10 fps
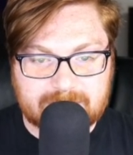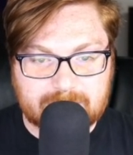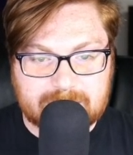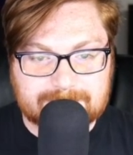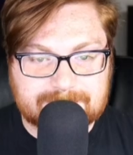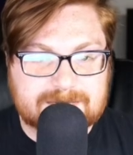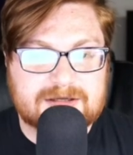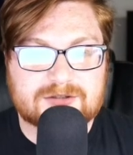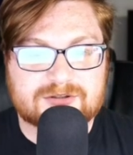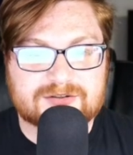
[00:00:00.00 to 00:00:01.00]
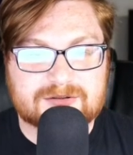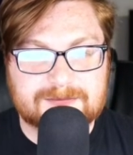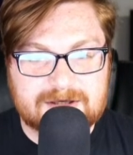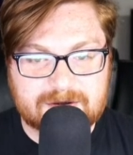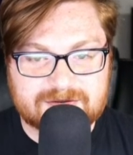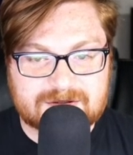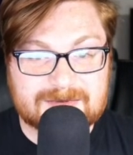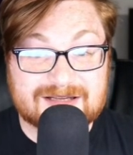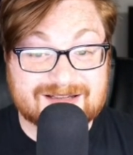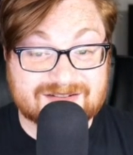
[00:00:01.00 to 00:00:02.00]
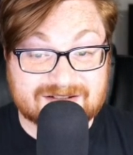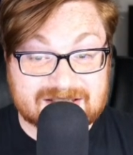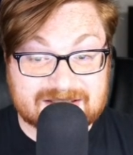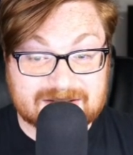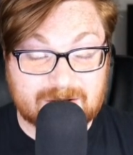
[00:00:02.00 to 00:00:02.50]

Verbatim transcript: Your IP address appears to be this thing.